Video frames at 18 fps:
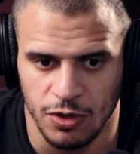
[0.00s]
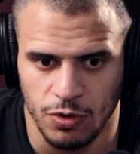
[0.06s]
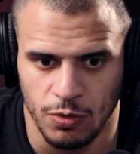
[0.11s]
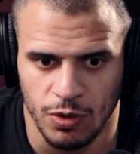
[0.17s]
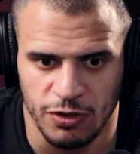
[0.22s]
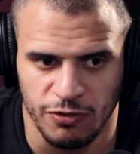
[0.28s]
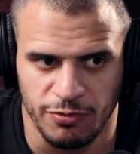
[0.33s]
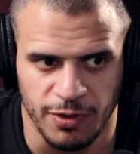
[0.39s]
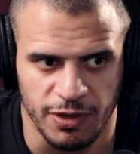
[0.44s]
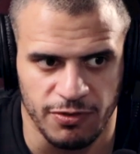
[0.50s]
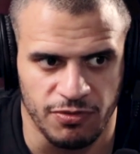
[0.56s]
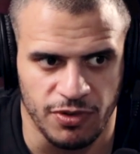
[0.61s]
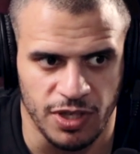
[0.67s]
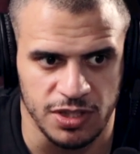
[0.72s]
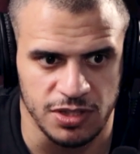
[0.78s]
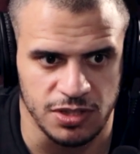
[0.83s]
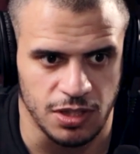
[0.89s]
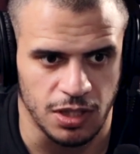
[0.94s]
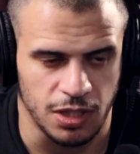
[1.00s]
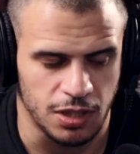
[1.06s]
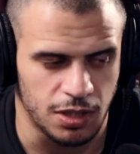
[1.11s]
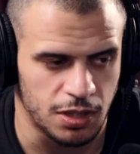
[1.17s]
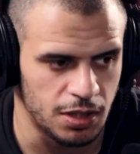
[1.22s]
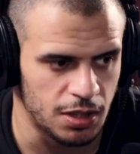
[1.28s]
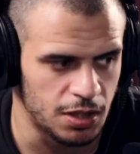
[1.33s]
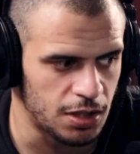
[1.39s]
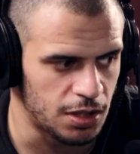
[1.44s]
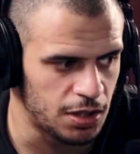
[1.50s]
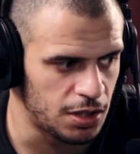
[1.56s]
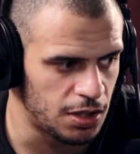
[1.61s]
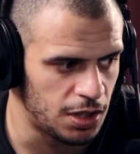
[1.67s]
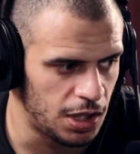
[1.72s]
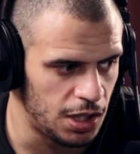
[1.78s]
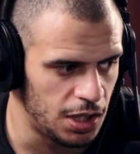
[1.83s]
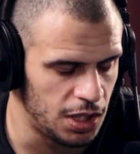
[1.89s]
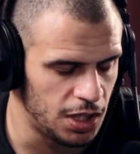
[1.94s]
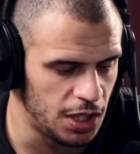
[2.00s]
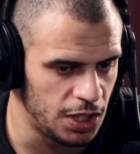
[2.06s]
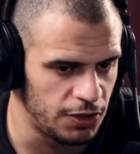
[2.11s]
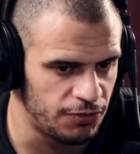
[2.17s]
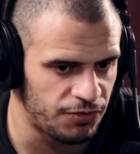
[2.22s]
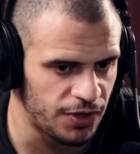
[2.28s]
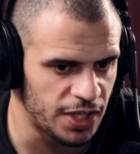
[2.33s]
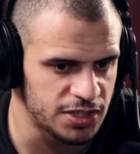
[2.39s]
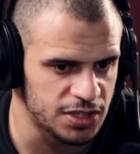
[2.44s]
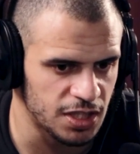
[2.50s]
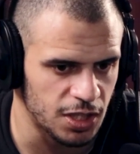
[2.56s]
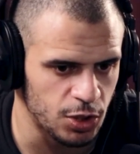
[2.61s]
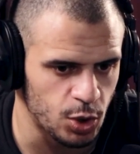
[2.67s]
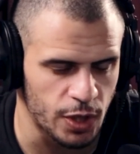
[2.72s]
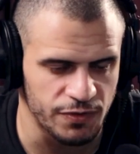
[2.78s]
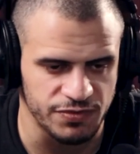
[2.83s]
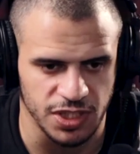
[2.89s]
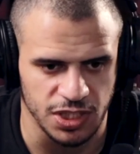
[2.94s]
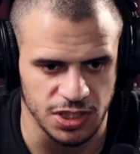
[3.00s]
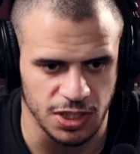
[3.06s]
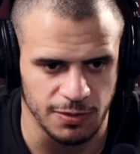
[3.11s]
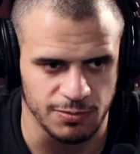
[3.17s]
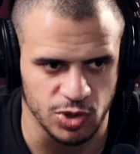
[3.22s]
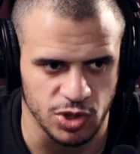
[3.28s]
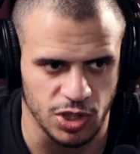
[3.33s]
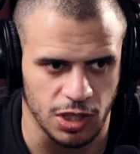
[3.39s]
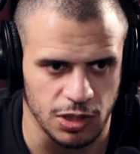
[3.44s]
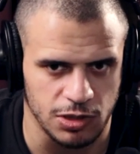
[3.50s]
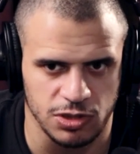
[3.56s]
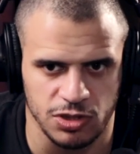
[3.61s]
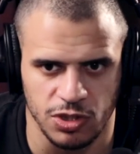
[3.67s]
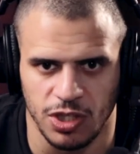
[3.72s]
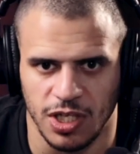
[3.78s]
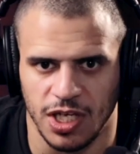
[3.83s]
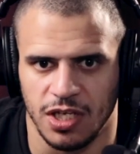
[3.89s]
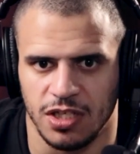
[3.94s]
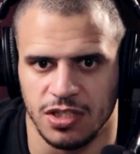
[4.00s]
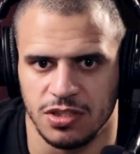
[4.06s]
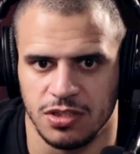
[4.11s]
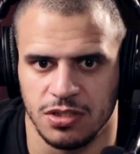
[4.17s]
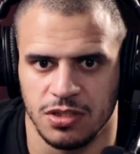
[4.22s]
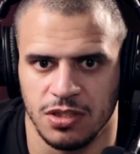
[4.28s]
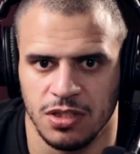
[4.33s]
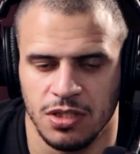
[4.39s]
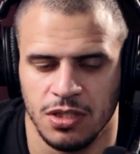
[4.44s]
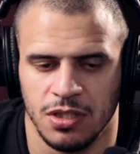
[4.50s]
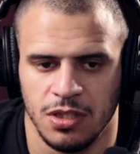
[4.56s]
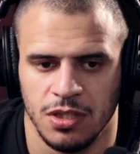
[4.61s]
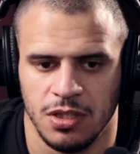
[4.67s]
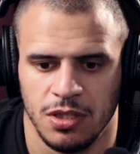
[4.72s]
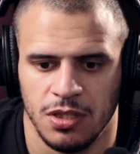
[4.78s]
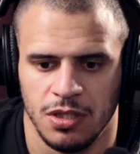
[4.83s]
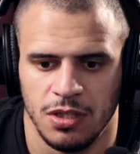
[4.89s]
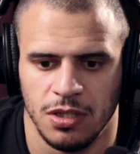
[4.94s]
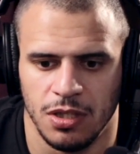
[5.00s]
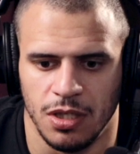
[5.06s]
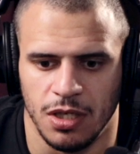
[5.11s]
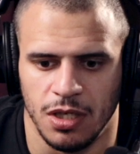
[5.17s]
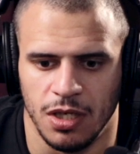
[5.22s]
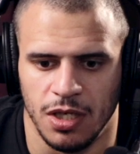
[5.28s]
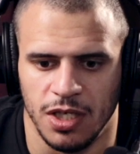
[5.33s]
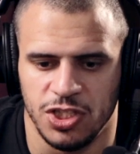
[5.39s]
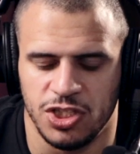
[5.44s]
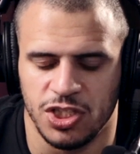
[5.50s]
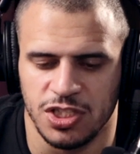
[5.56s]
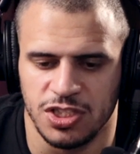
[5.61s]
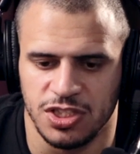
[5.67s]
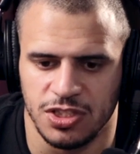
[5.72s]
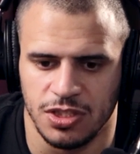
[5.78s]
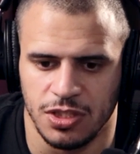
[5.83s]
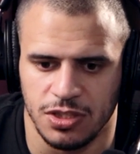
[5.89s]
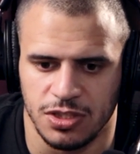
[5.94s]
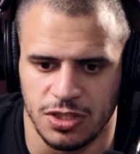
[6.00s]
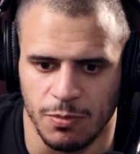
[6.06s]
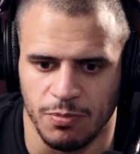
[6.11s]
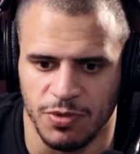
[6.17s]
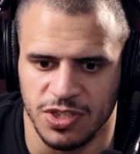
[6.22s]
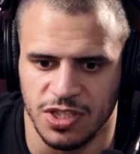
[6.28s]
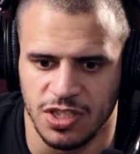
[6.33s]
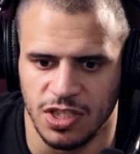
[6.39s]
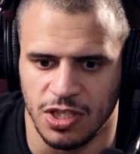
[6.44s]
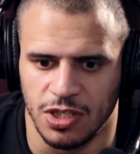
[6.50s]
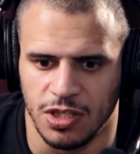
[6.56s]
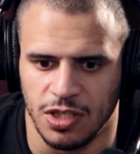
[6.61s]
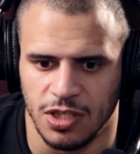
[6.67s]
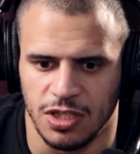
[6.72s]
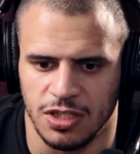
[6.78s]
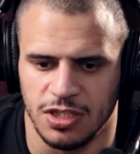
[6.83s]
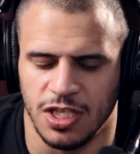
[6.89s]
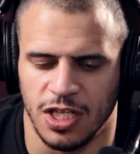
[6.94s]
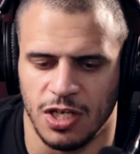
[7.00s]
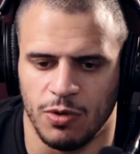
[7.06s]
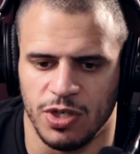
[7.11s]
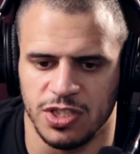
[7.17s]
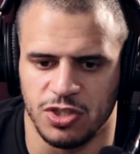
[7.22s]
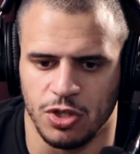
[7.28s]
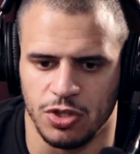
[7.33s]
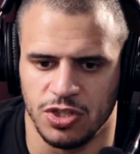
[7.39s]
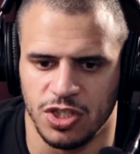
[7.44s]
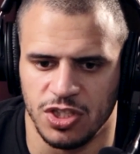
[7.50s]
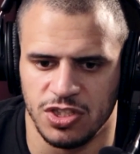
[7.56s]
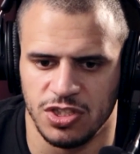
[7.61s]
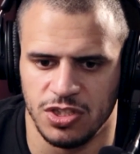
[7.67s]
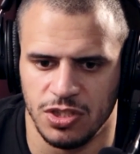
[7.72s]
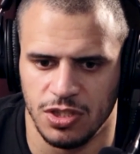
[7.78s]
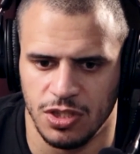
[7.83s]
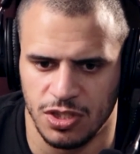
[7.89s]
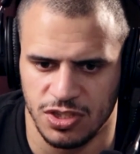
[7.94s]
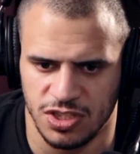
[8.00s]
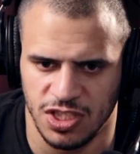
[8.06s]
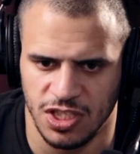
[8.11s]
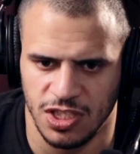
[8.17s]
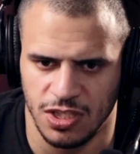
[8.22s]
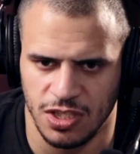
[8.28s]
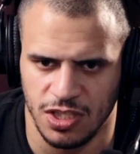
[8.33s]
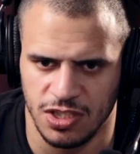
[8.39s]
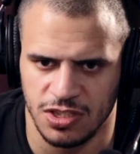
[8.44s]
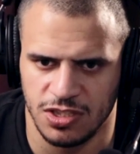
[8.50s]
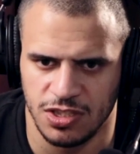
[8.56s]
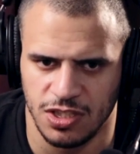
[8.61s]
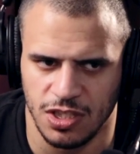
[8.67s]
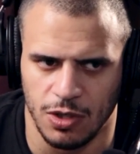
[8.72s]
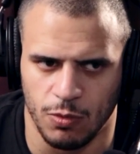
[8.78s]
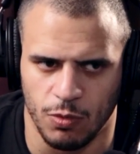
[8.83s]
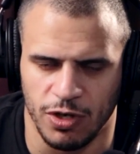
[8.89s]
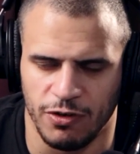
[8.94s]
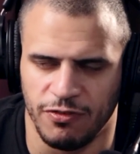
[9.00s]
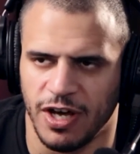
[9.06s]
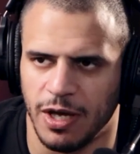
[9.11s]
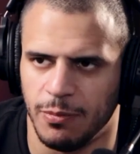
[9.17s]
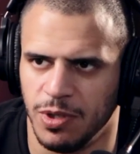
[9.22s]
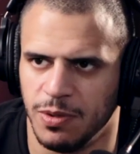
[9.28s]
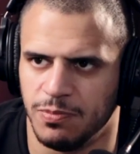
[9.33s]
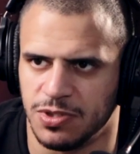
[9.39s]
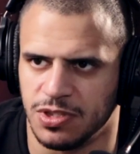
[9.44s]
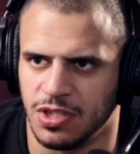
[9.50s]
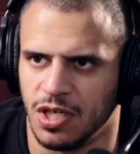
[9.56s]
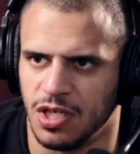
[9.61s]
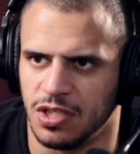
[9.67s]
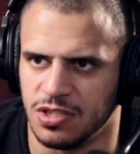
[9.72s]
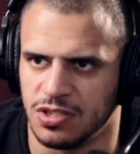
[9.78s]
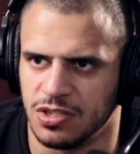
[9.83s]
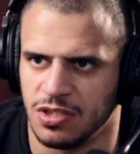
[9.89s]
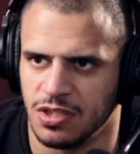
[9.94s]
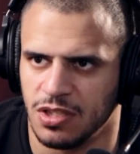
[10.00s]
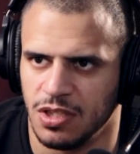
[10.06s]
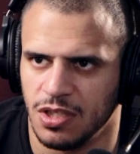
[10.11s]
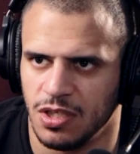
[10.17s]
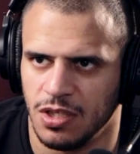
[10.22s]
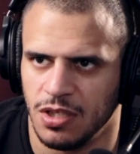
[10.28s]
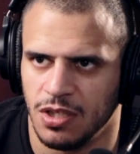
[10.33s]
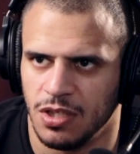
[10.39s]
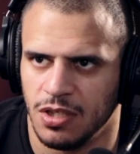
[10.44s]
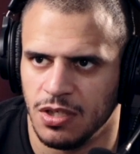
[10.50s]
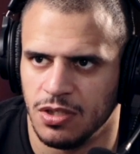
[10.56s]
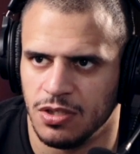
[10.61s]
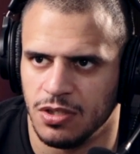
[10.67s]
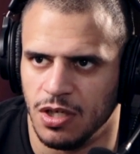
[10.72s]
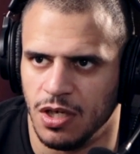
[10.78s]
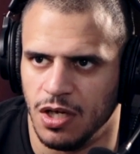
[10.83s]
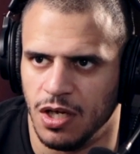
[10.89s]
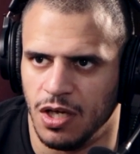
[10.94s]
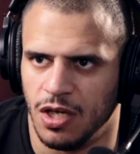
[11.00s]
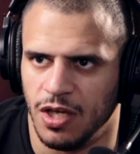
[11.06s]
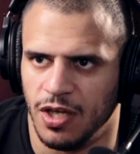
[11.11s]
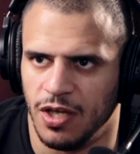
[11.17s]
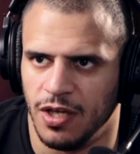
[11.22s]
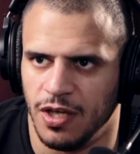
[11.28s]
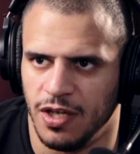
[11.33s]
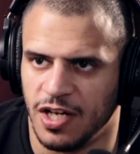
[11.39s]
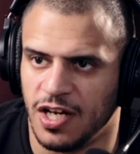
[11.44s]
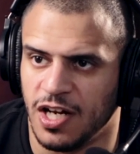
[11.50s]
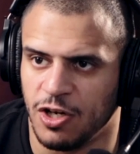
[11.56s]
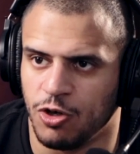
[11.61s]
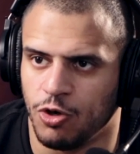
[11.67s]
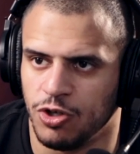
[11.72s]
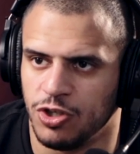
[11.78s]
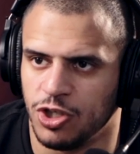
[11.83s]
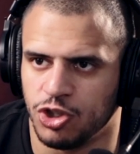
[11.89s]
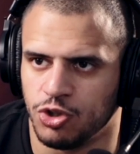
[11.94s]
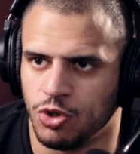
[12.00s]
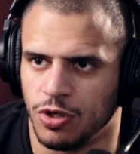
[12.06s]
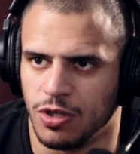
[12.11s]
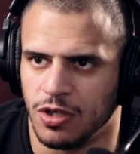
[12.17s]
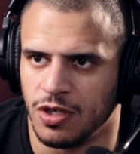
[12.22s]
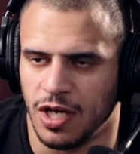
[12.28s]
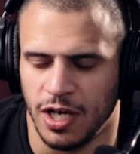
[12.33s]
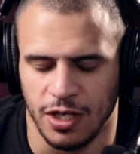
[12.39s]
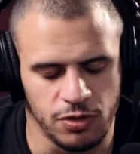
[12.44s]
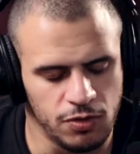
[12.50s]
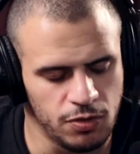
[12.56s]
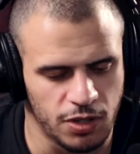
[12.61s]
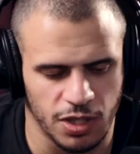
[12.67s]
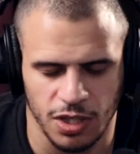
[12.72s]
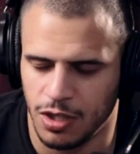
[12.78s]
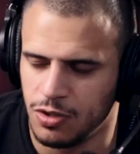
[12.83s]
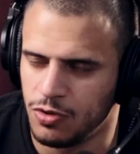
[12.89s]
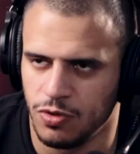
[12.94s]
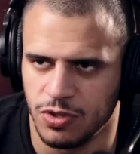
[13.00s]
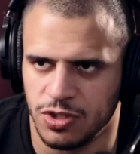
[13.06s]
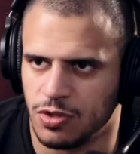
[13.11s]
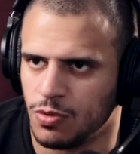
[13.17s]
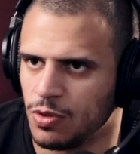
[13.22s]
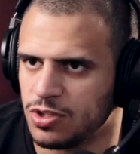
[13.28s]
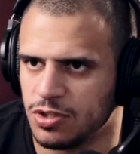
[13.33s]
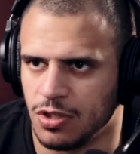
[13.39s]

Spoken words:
know one of my friends, like he fights in the UFC. His name's Carlston Harris. He just submitted in Dana White Contender series one of Habib's guys in an anaconda choke. I knew it was